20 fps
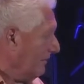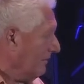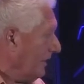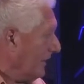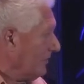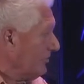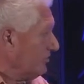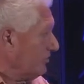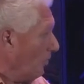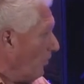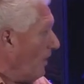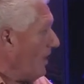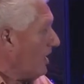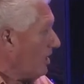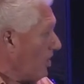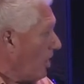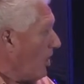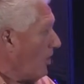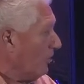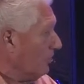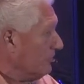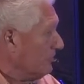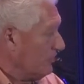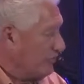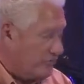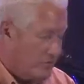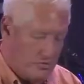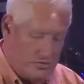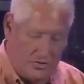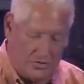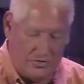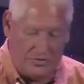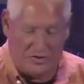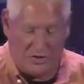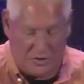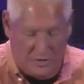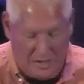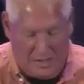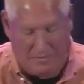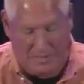That's the way it goes. And so
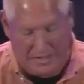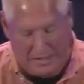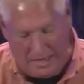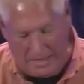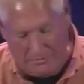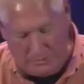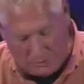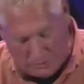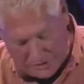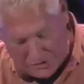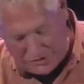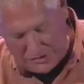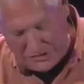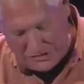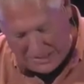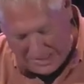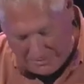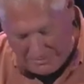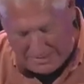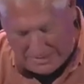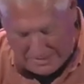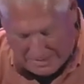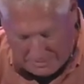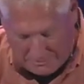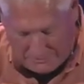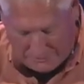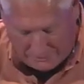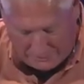churches can become, Christians can become